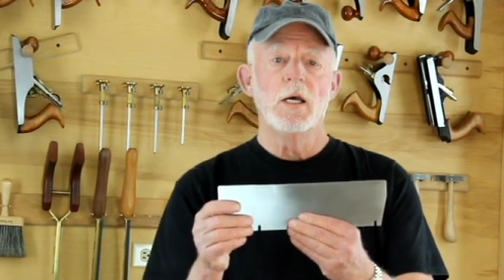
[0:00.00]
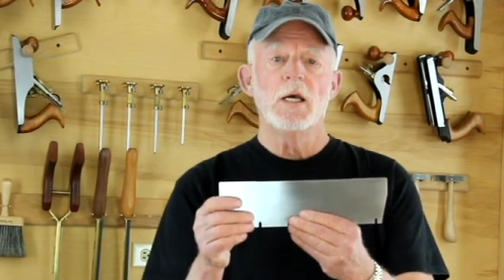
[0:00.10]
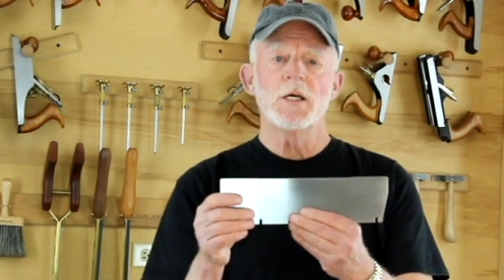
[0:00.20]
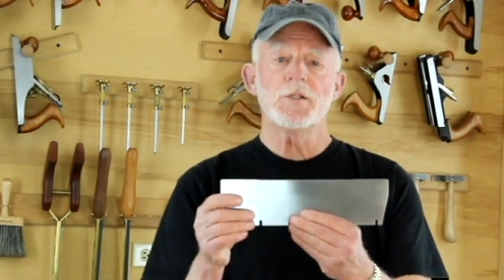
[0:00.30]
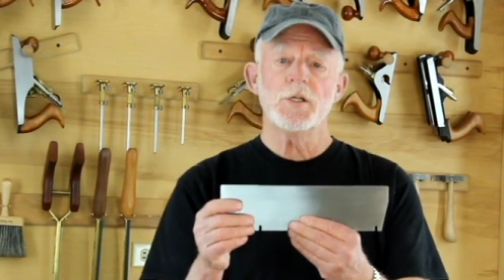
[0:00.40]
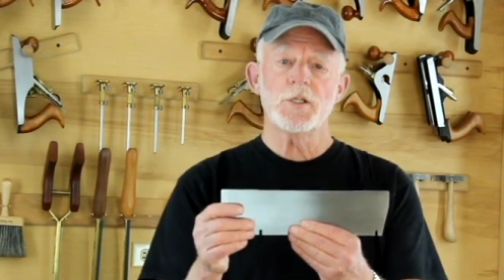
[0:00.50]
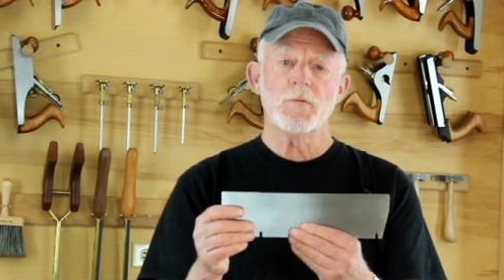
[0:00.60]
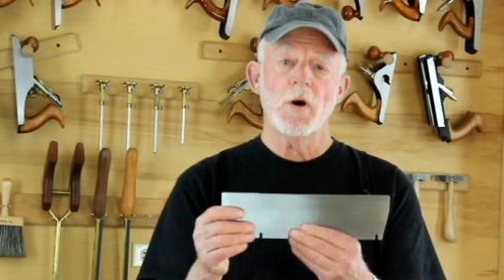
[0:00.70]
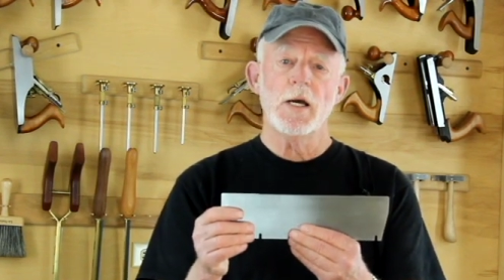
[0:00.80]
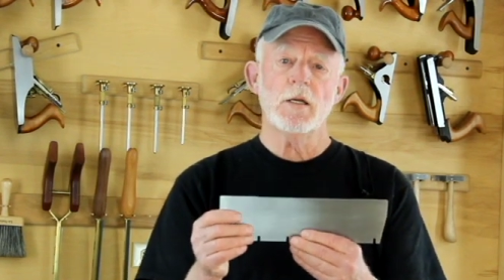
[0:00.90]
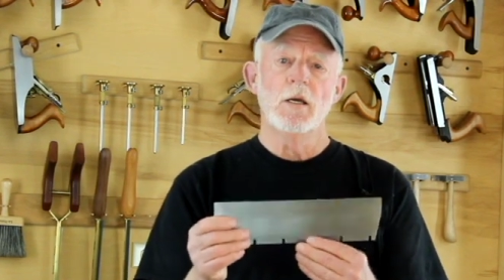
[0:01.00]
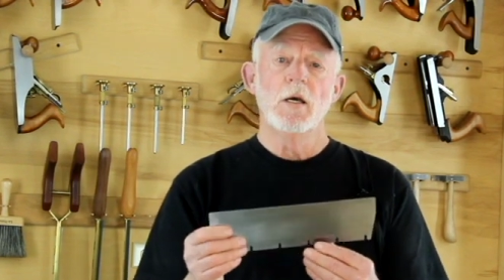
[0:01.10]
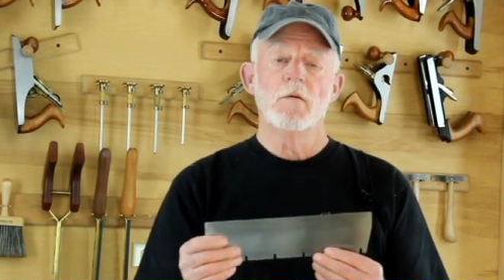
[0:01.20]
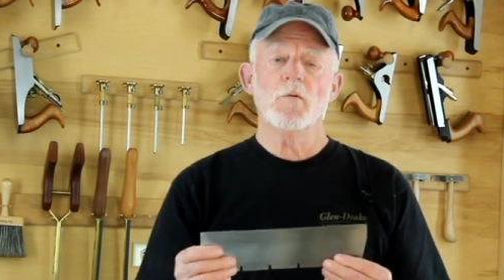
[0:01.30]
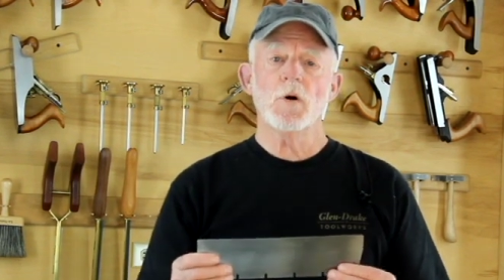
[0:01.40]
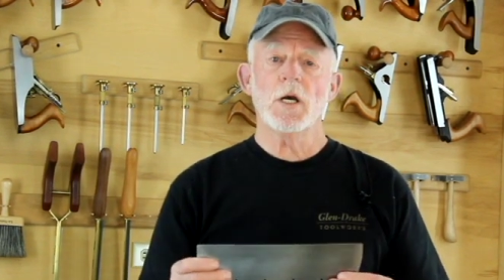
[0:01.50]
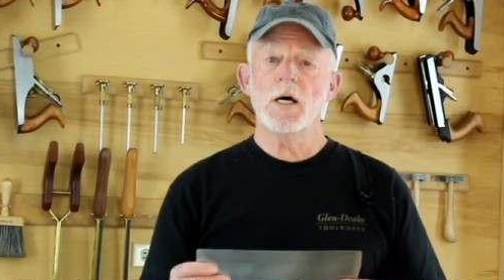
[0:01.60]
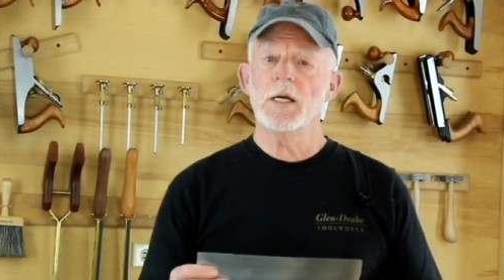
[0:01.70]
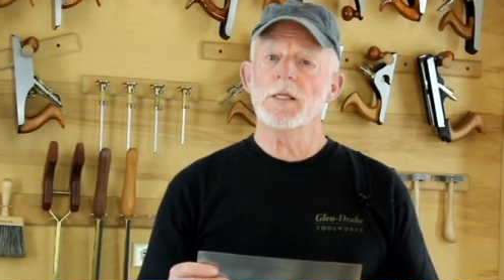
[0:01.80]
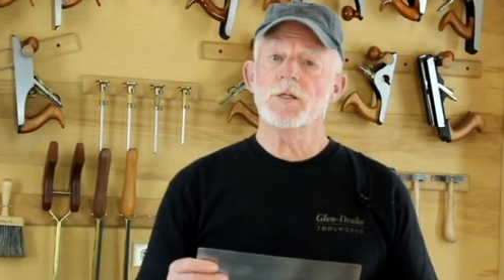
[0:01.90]
is just right for
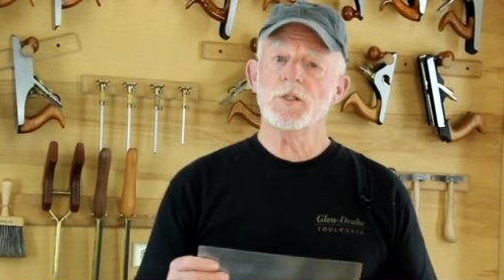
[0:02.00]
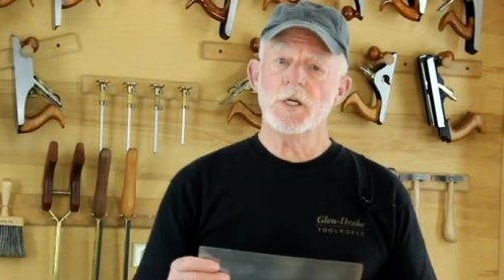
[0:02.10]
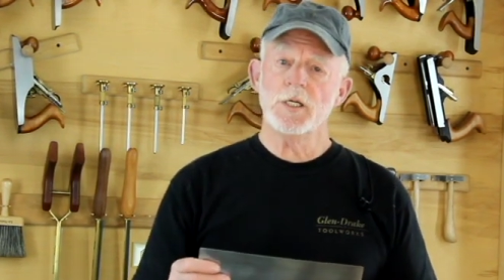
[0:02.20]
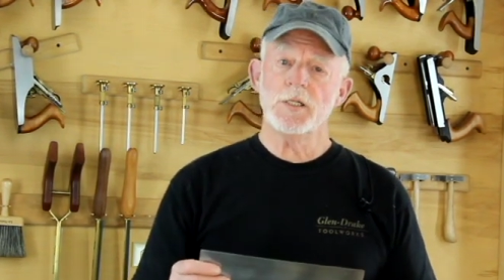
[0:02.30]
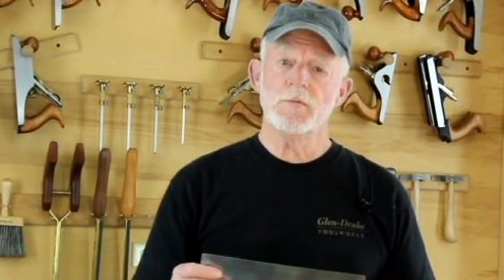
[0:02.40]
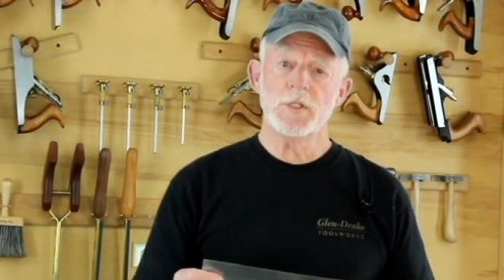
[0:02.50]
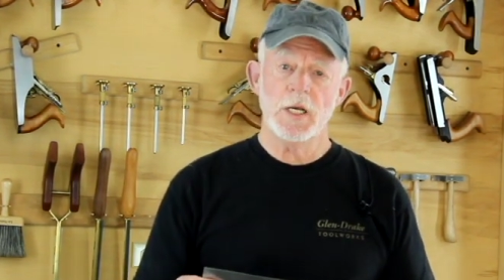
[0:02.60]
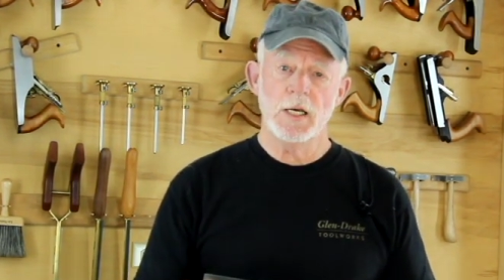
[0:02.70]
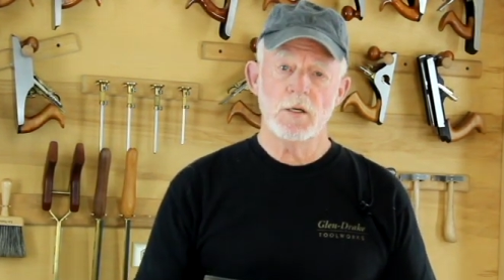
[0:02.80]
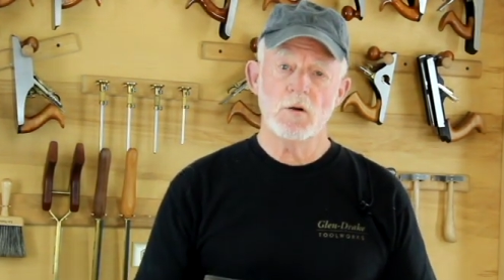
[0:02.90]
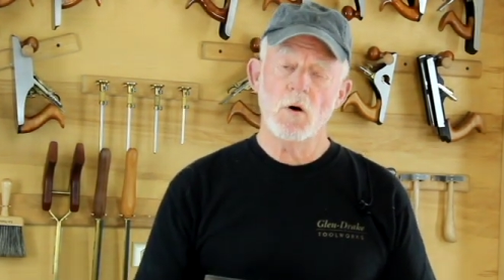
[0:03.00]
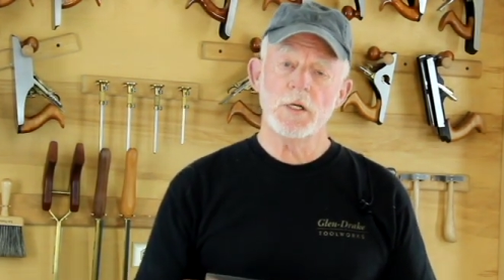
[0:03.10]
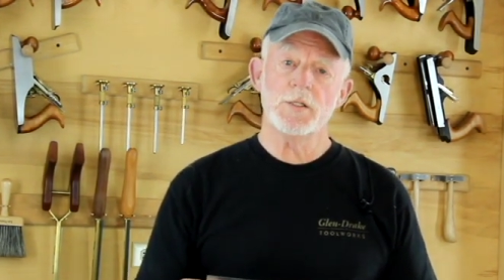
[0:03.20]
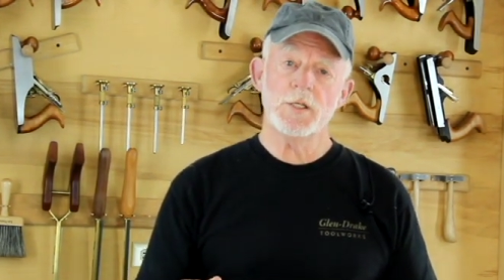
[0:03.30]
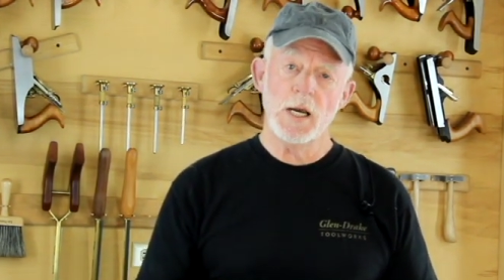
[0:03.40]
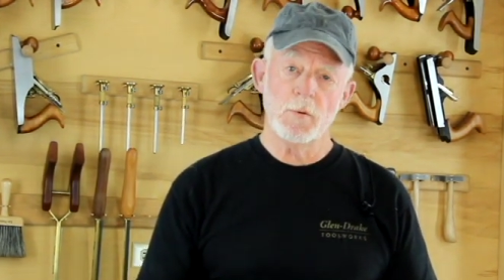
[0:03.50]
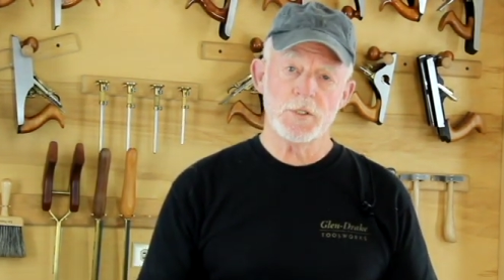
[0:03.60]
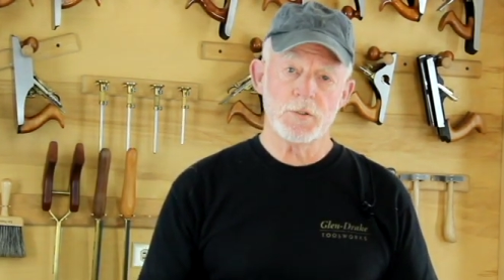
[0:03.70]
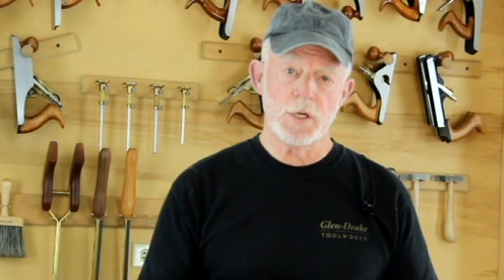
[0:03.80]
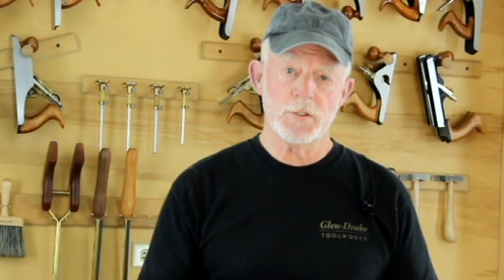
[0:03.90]
cutting the cheeks of a tenon on a table
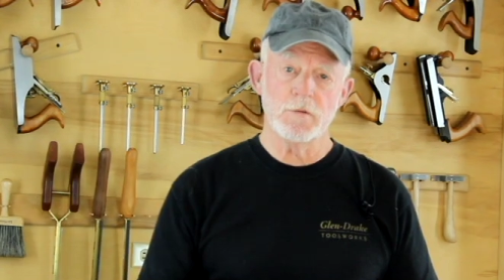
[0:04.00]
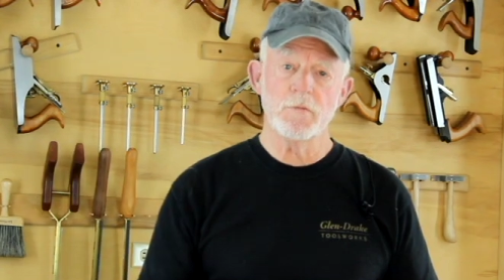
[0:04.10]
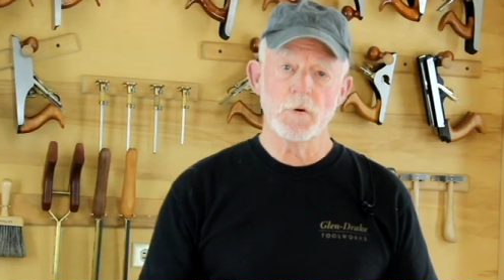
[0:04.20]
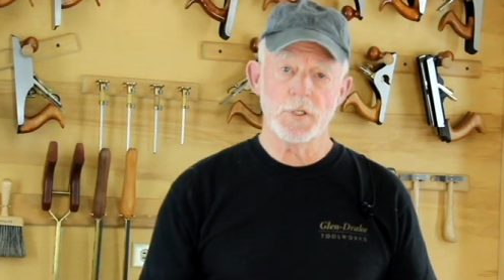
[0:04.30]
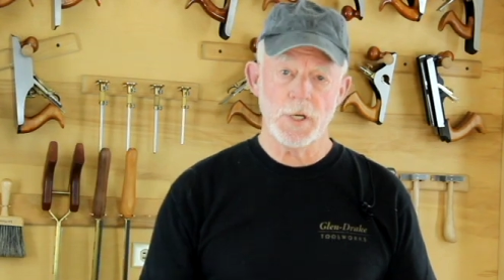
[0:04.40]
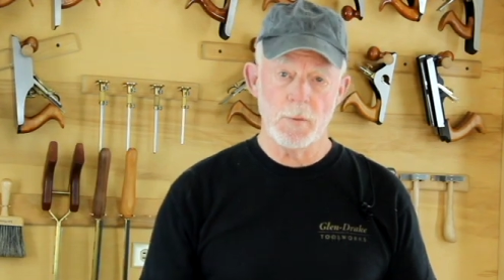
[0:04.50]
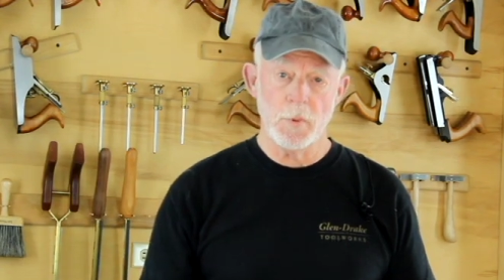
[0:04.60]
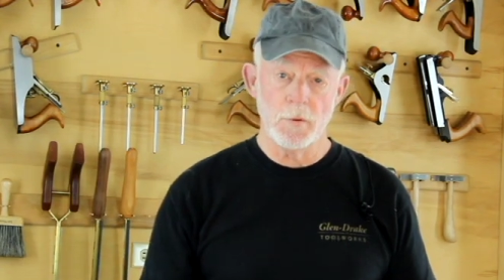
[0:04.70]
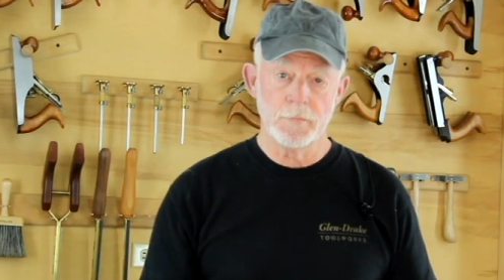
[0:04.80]
stretcher, for example.